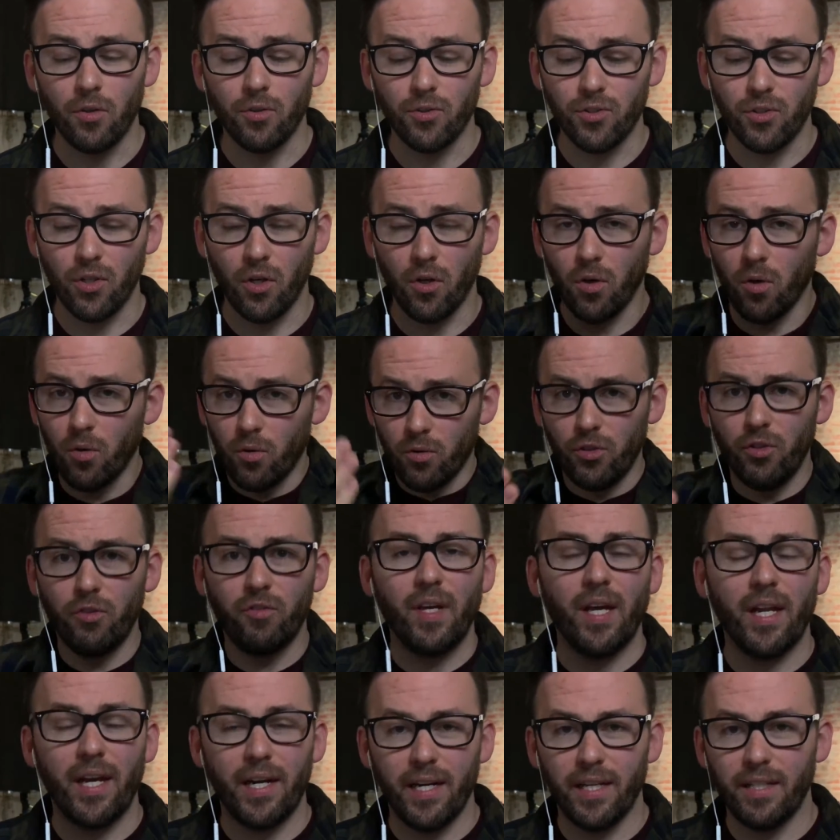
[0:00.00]
So you've
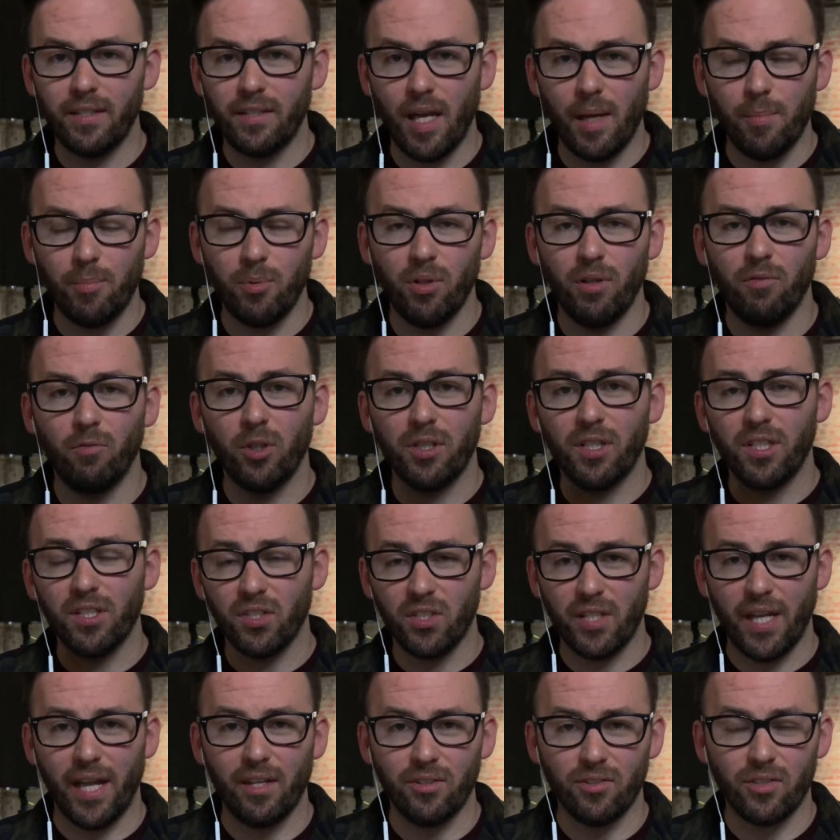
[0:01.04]
got an example of what this
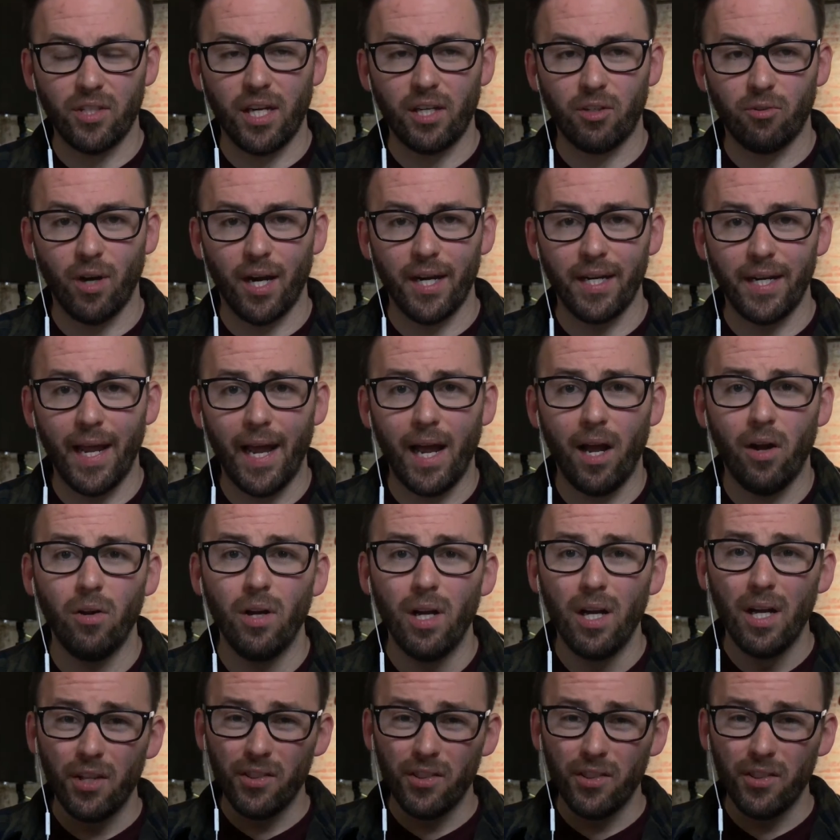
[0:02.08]
sounds like right now.